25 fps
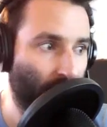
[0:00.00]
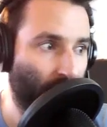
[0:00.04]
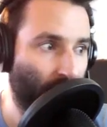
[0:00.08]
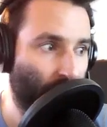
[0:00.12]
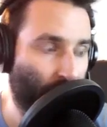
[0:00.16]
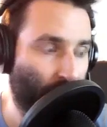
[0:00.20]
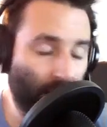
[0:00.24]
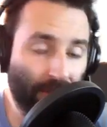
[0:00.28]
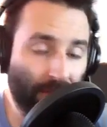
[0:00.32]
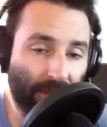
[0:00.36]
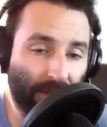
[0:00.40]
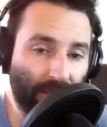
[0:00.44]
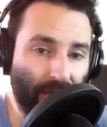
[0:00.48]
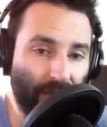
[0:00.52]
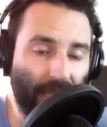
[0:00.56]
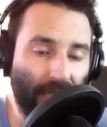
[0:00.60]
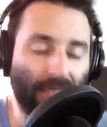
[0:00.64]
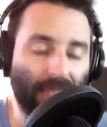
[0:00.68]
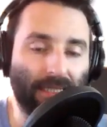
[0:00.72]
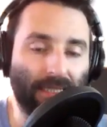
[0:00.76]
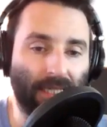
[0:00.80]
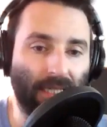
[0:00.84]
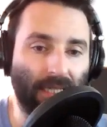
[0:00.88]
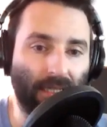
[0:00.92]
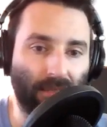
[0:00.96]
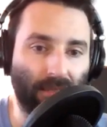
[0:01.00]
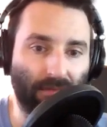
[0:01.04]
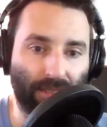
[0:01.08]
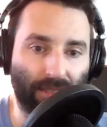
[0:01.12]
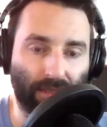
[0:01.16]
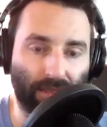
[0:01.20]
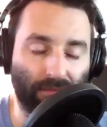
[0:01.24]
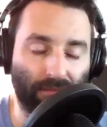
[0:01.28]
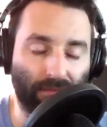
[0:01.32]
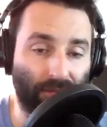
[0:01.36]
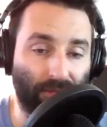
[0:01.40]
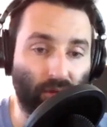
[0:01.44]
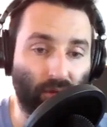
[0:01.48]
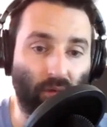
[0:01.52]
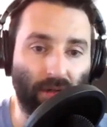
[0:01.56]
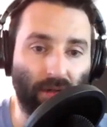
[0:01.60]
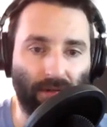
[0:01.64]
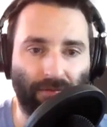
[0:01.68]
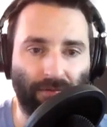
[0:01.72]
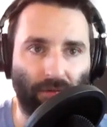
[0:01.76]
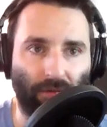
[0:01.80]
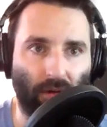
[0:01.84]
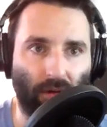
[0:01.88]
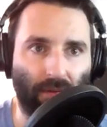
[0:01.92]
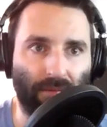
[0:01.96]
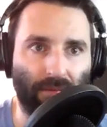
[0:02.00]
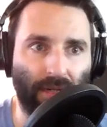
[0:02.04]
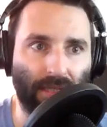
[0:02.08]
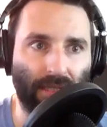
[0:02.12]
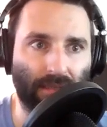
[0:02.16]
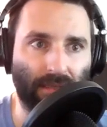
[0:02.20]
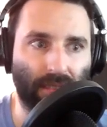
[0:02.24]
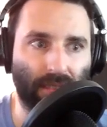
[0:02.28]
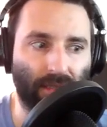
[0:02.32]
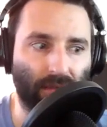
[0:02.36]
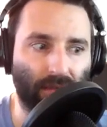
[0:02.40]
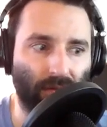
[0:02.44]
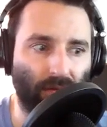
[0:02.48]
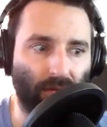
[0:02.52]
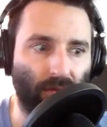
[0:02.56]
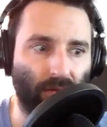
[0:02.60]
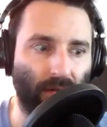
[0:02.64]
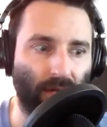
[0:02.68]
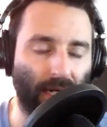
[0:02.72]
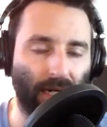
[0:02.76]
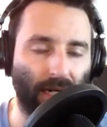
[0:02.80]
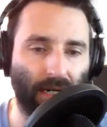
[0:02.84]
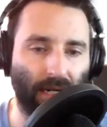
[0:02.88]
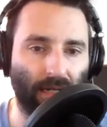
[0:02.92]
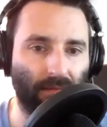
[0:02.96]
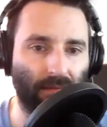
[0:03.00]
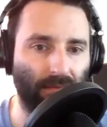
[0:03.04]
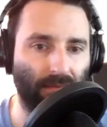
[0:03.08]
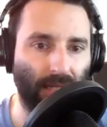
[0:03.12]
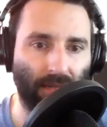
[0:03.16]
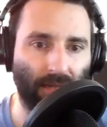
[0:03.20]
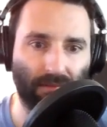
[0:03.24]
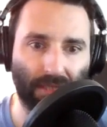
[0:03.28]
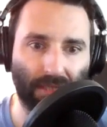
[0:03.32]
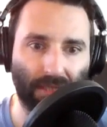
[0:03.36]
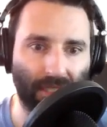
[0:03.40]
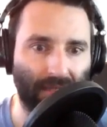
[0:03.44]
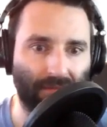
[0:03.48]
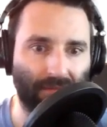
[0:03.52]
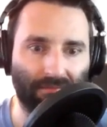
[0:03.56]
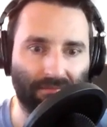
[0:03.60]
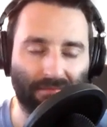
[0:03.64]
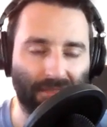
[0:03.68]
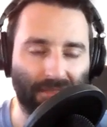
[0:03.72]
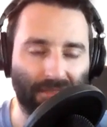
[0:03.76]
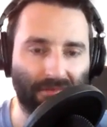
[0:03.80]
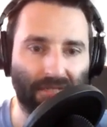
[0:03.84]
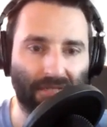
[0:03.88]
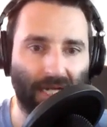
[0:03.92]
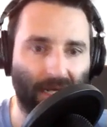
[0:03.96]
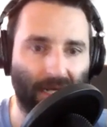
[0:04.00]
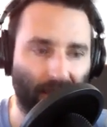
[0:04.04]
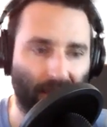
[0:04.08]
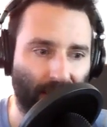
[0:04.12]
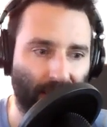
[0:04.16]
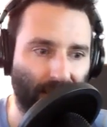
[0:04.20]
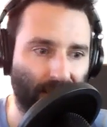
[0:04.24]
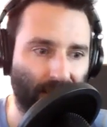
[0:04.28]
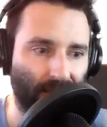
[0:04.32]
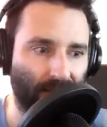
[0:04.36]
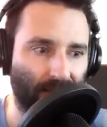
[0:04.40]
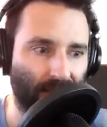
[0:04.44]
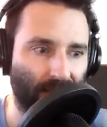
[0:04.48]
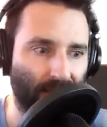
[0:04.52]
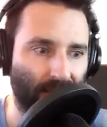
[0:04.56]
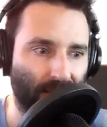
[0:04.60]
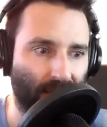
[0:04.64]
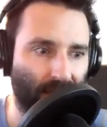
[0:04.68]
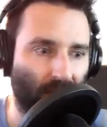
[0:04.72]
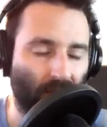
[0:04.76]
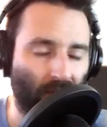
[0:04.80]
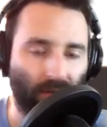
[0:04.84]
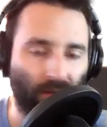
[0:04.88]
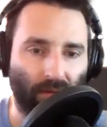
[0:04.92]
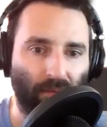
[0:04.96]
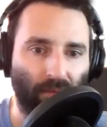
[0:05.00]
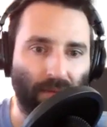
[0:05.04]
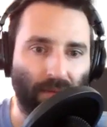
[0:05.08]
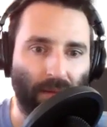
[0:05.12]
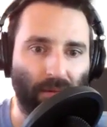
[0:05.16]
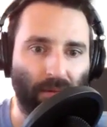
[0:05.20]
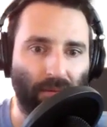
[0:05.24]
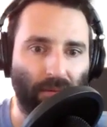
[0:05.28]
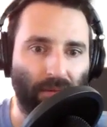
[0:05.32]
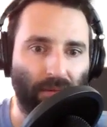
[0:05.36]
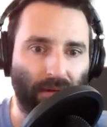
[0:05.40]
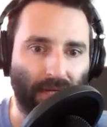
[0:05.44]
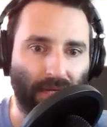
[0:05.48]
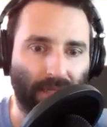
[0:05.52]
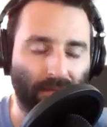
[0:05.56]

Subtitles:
pretty much 18 to 24 months where he was kind of like his own little bubble boy.